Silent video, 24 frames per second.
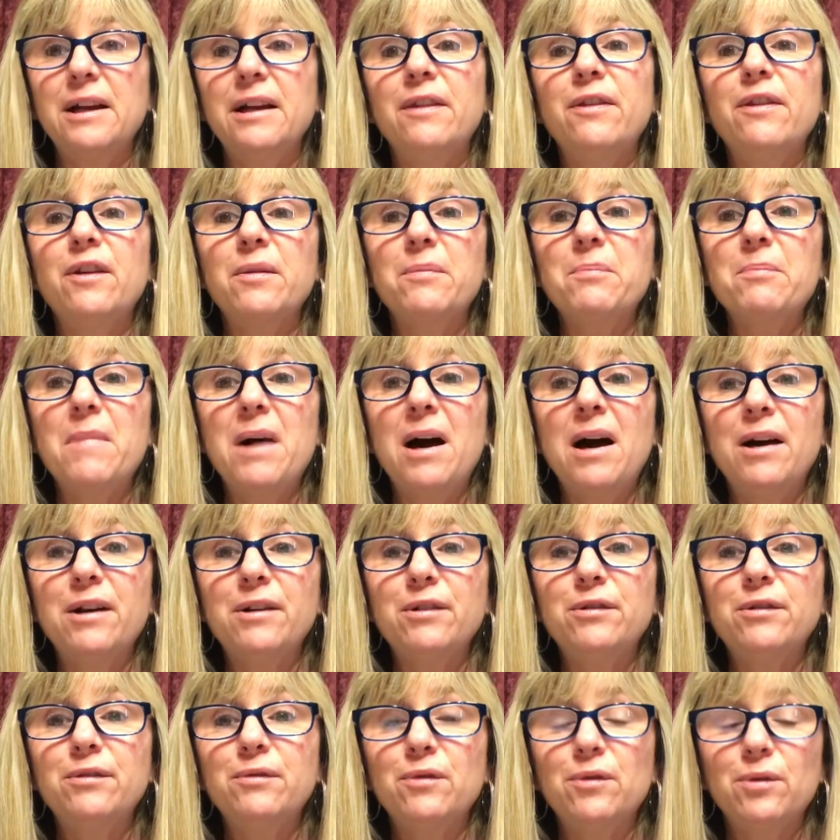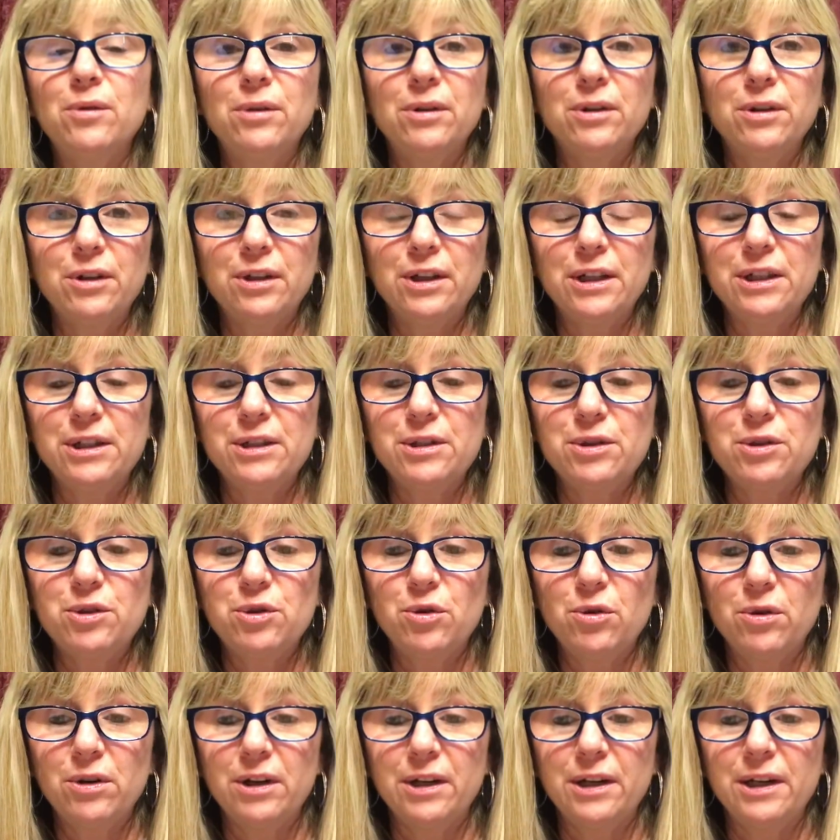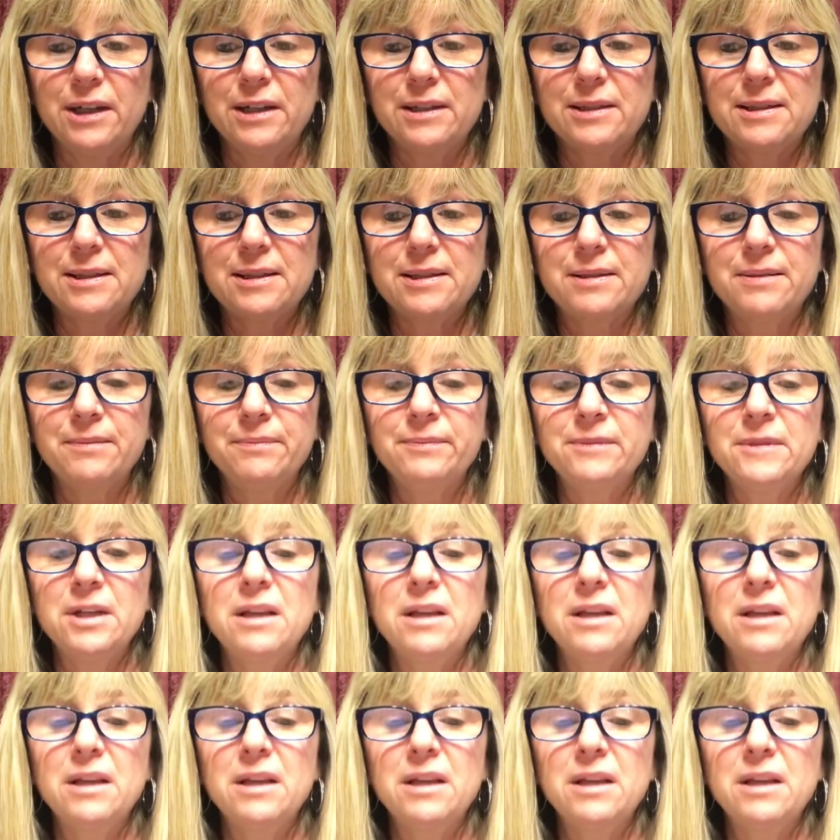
and their modern ruler is Uranus,